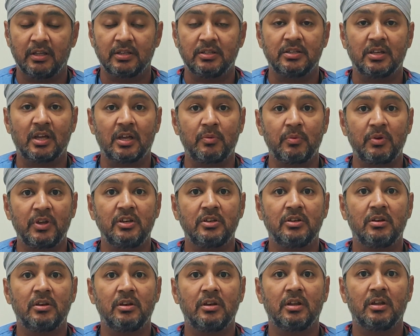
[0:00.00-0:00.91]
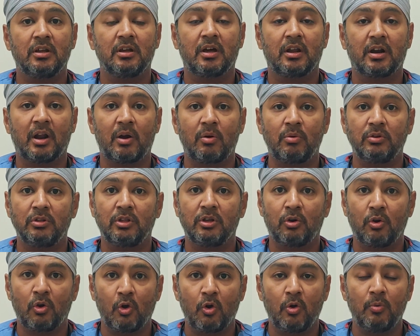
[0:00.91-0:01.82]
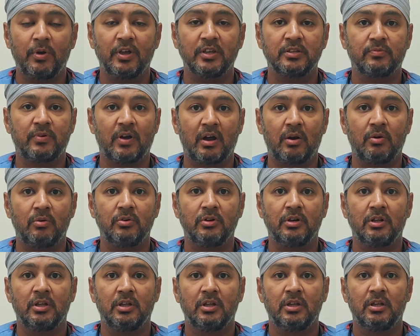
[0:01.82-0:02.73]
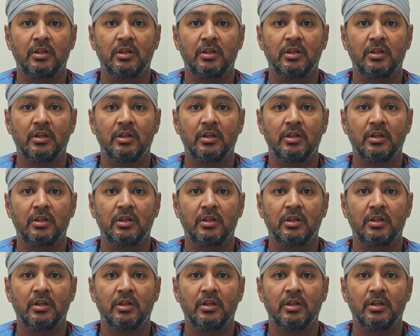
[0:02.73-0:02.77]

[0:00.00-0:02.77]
The survey around the globe has found